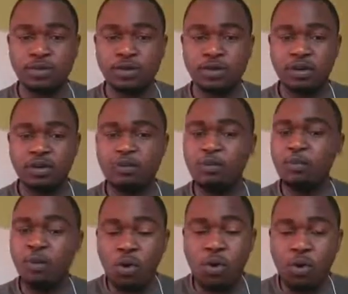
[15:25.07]

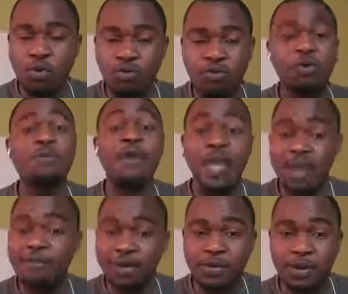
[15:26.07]
from
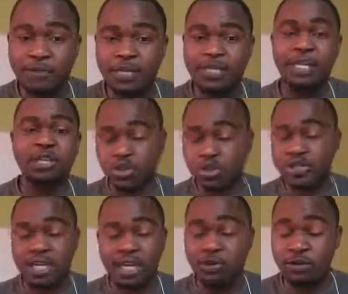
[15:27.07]
everywhere. Basically, it was
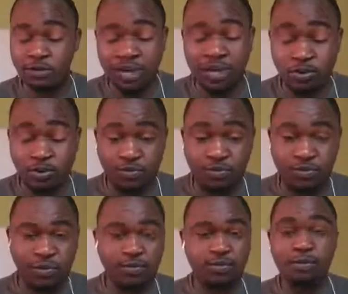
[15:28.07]
kind of cut off
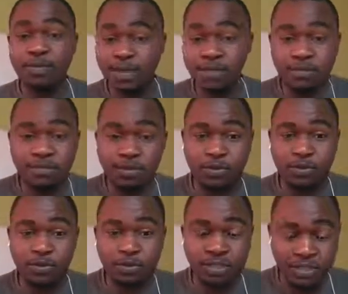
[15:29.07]
from the rest of the
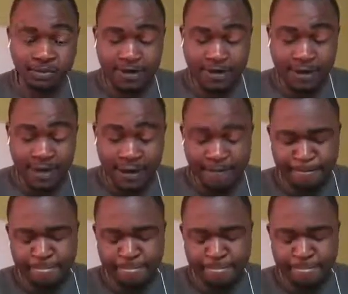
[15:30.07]
world, Chimanimani.